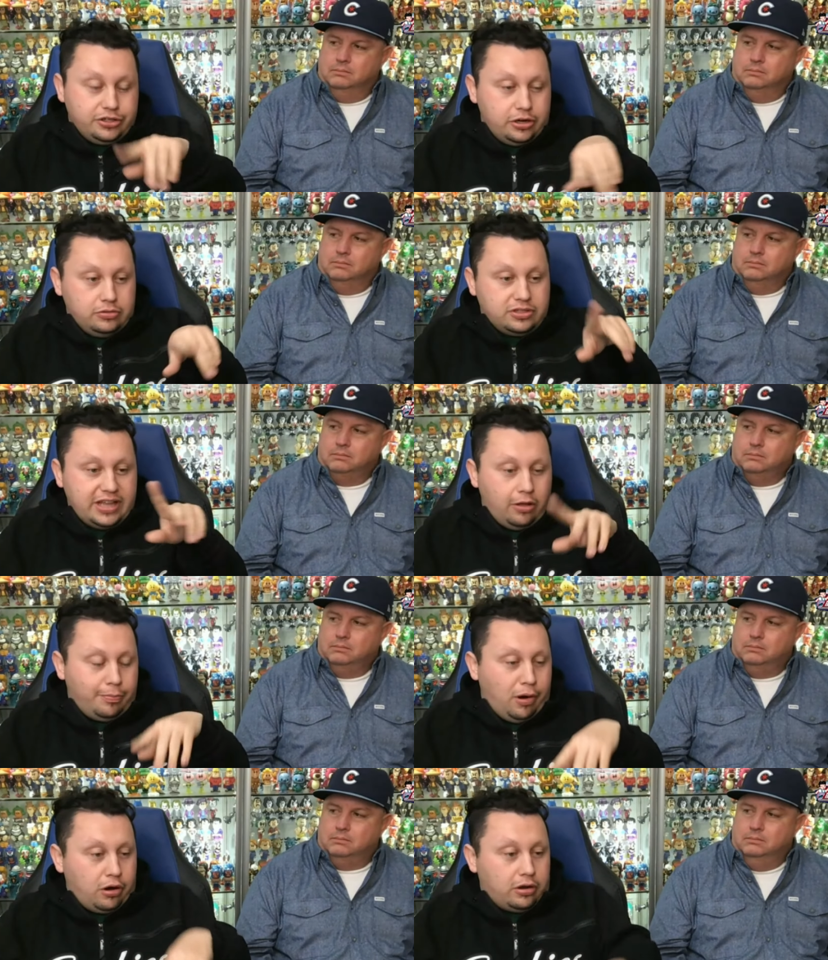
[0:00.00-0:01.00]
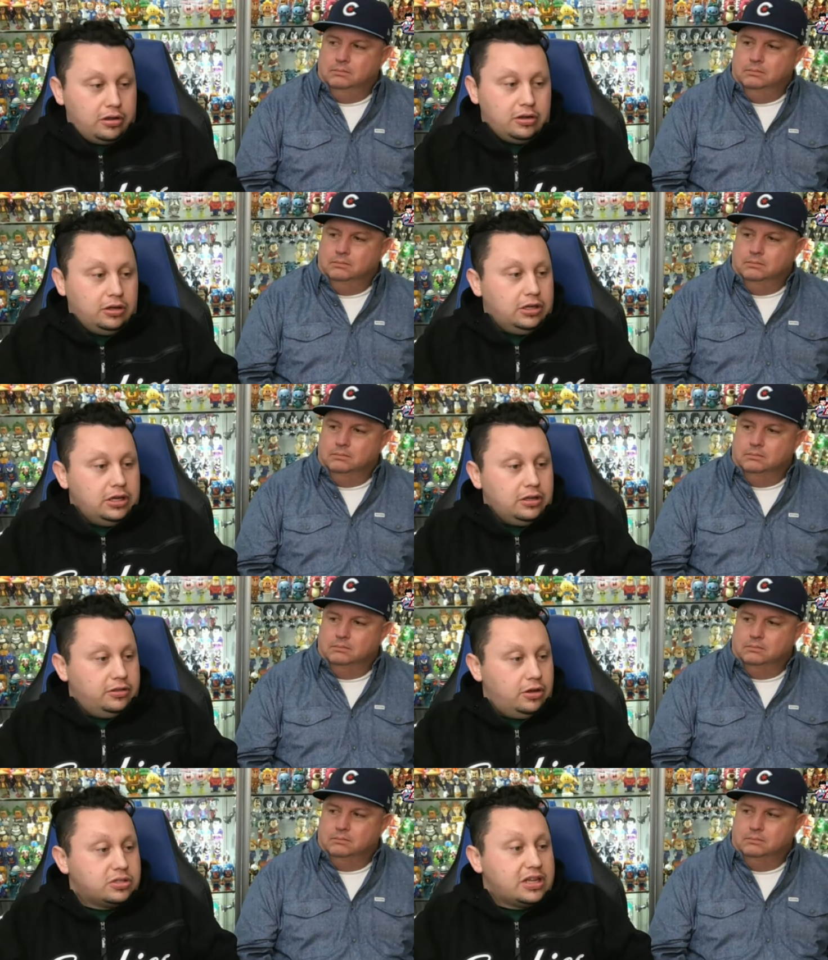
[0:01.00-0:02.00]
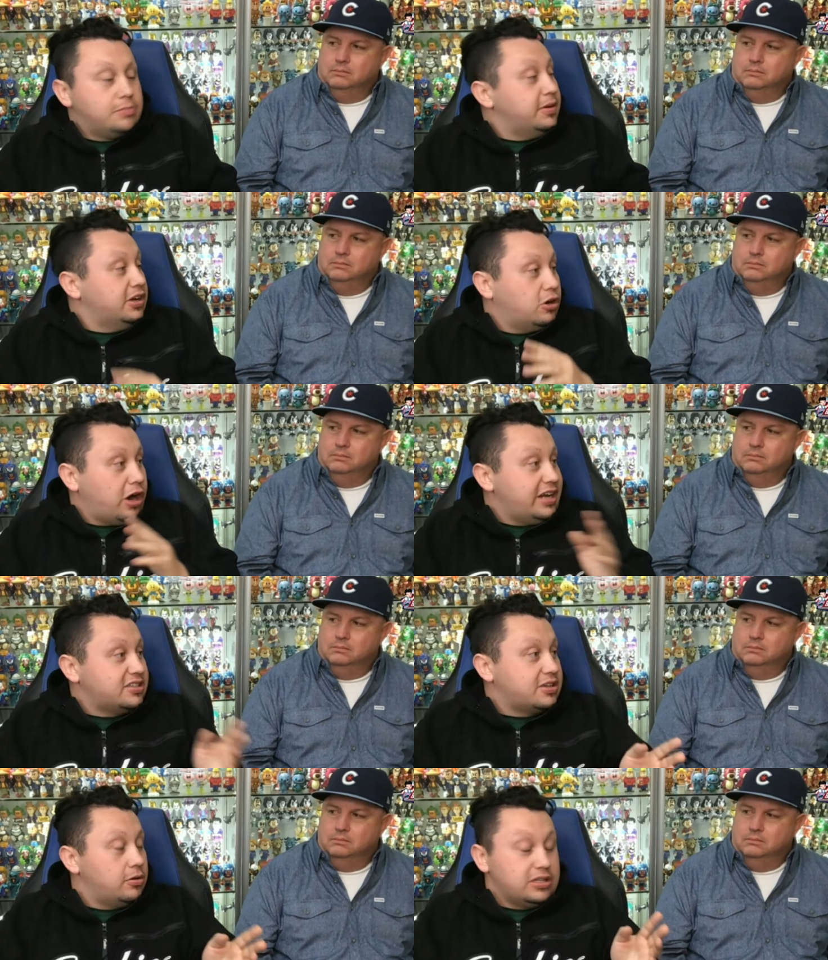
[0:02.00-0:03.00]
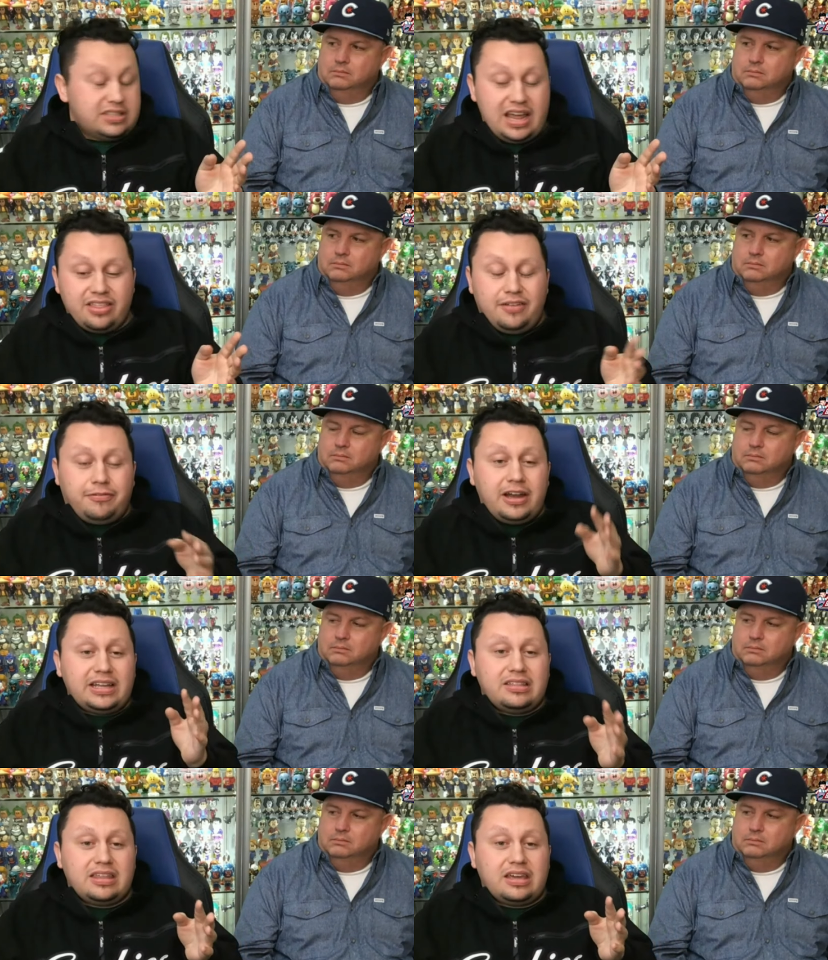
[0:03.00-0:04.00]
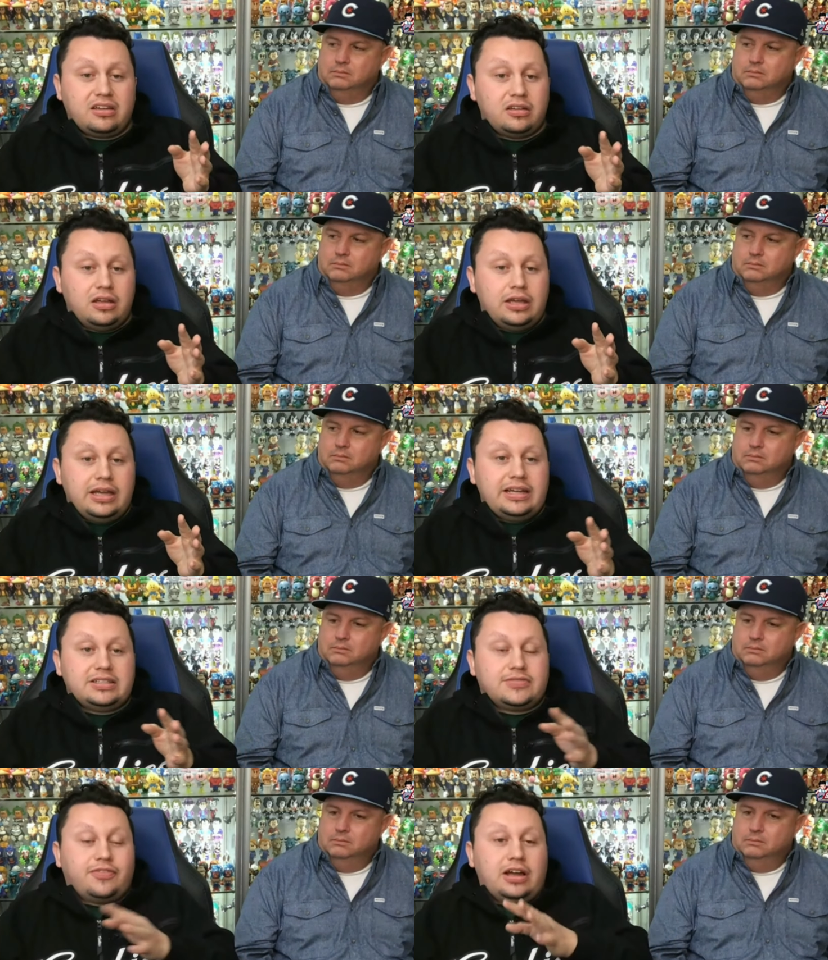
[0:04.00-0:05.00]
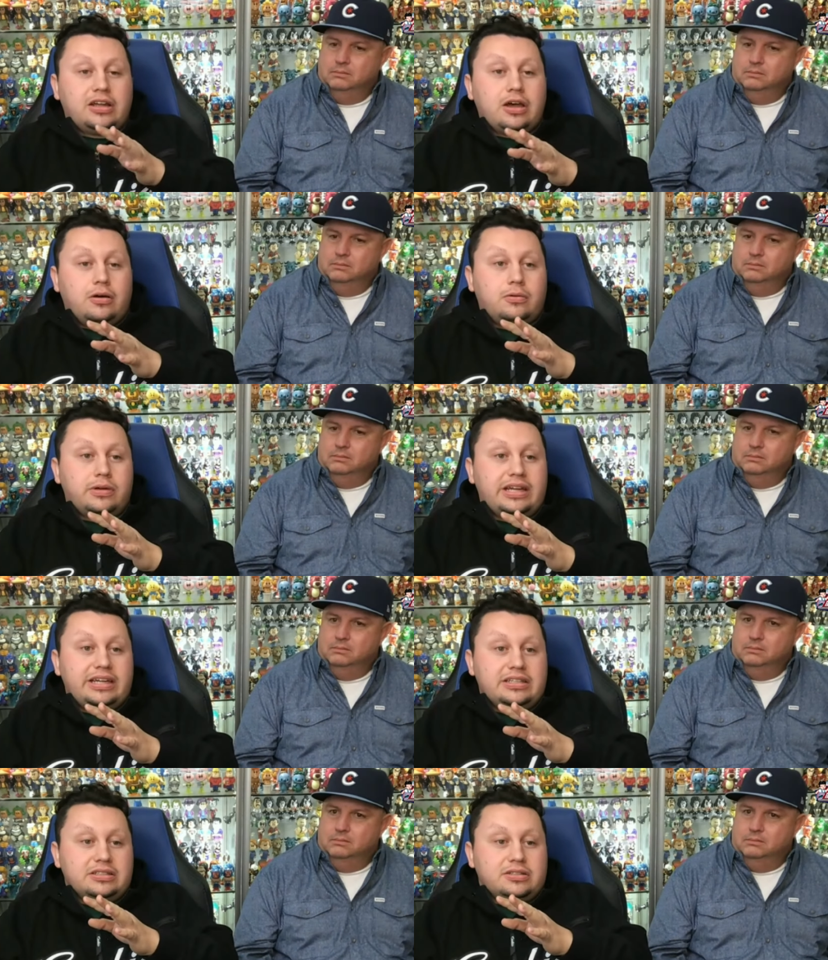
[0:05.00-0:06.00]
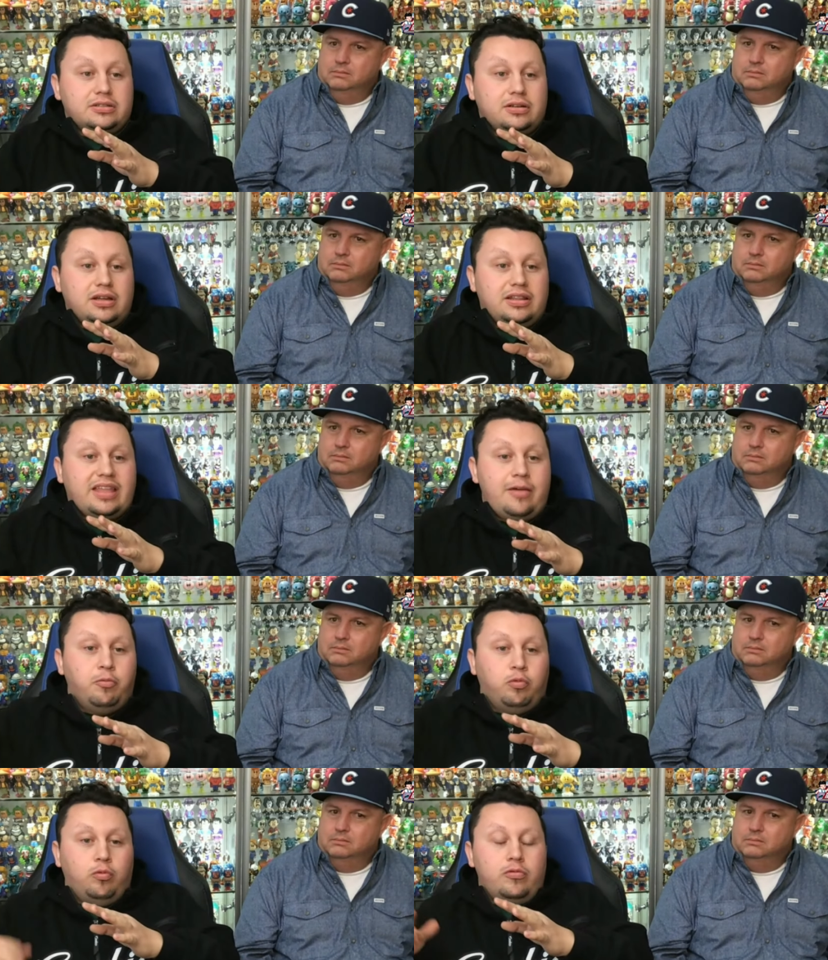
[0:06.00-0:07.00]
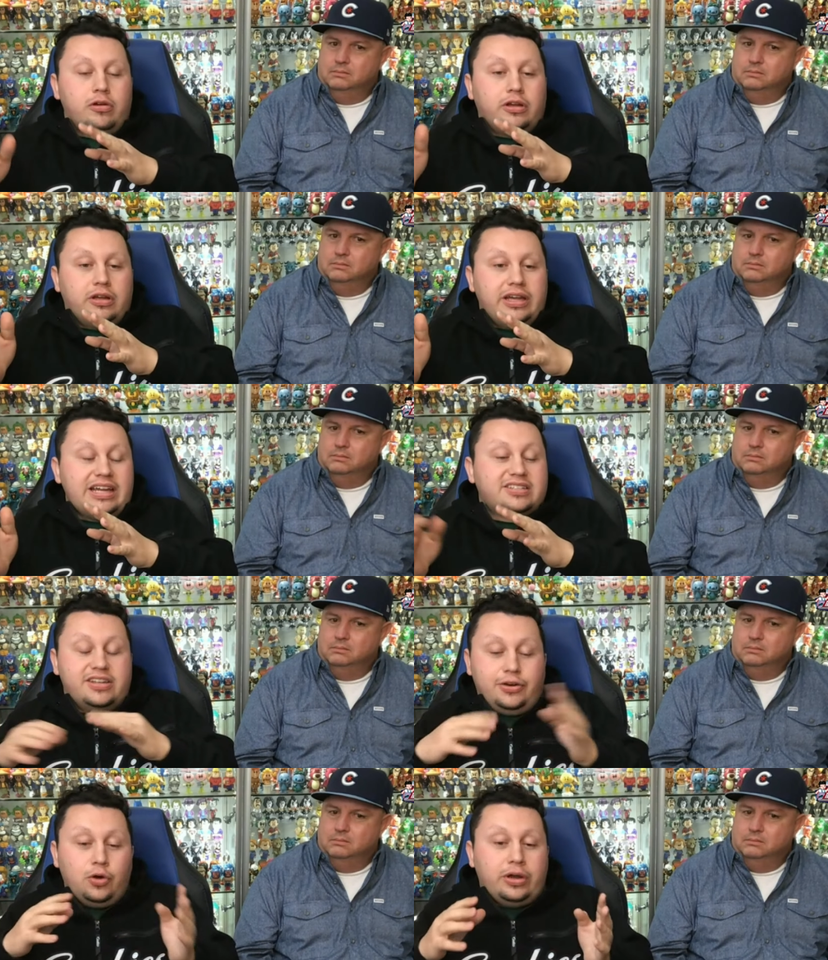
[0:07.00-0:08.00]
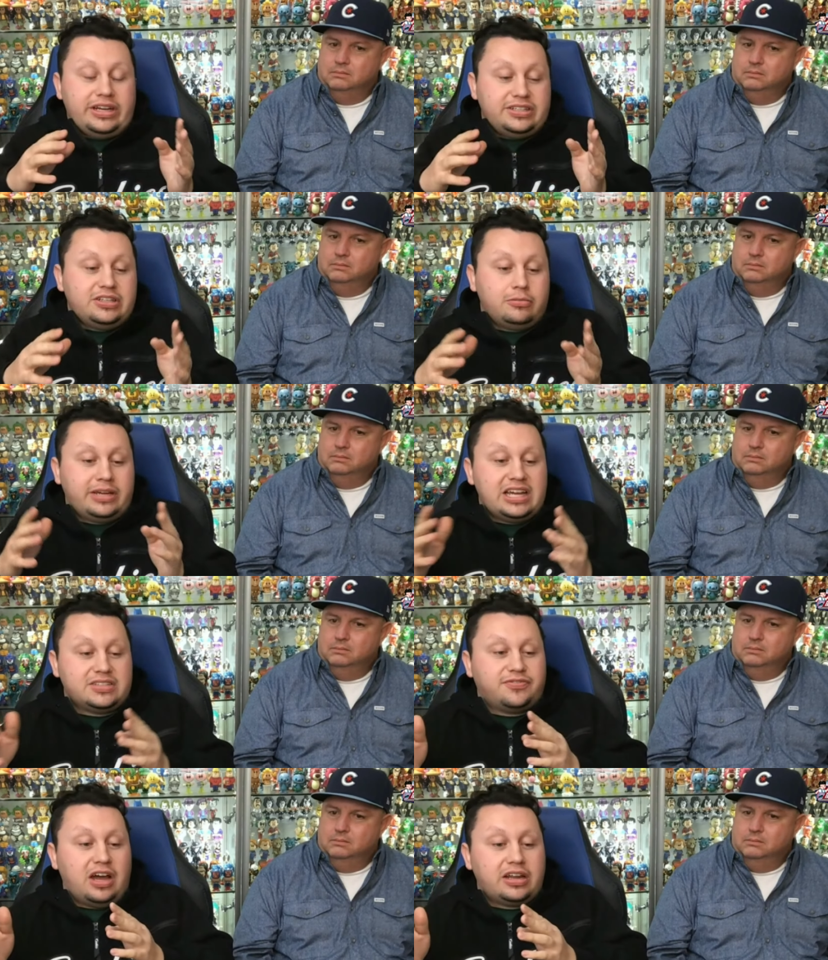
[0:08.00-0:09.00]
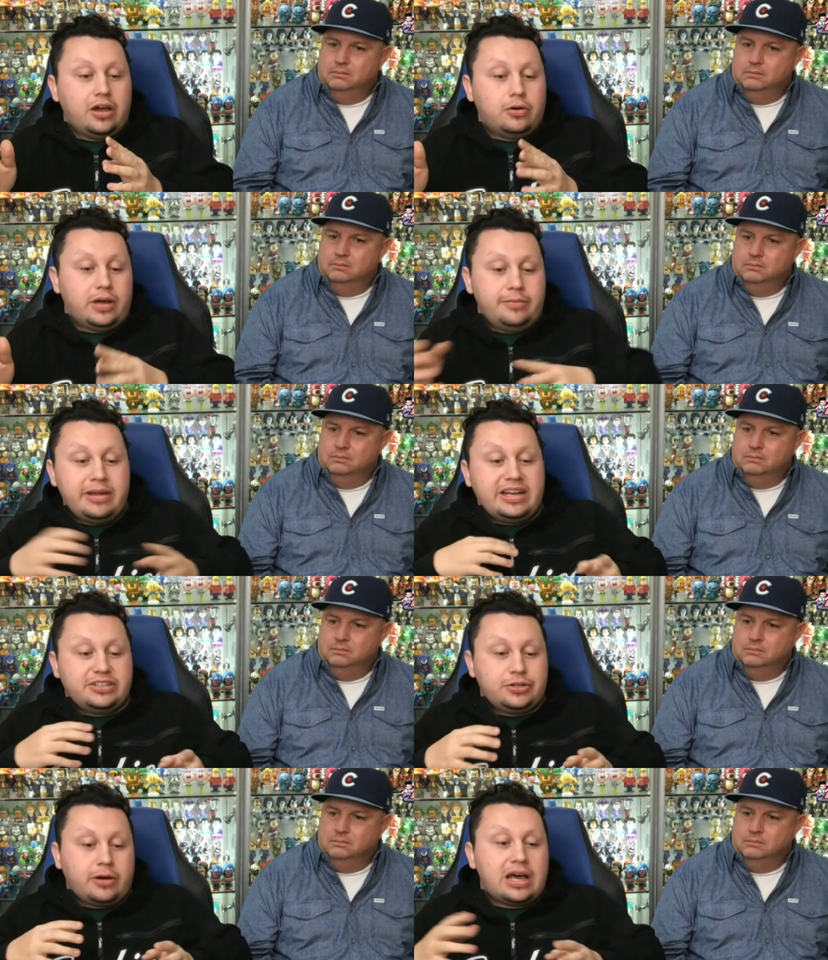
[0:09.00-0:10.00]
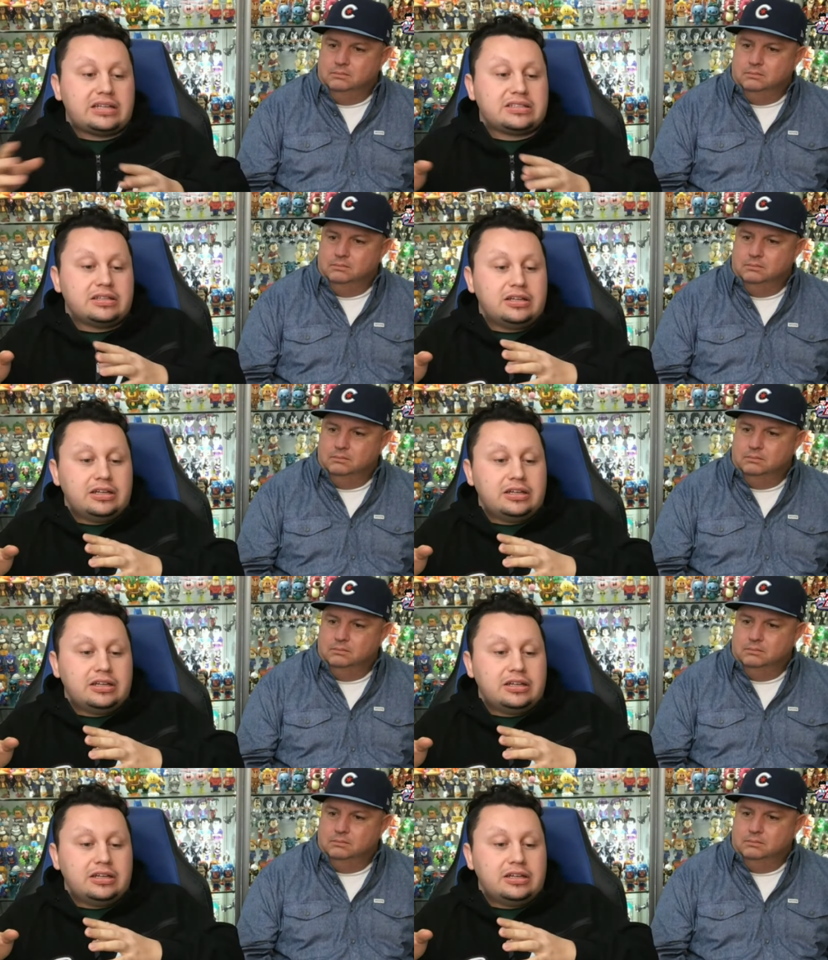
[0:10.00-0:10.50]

Speaker 1: jones south park those could be great sodas and the funny thing is Funko is they it's annoying too because Funko admitted to us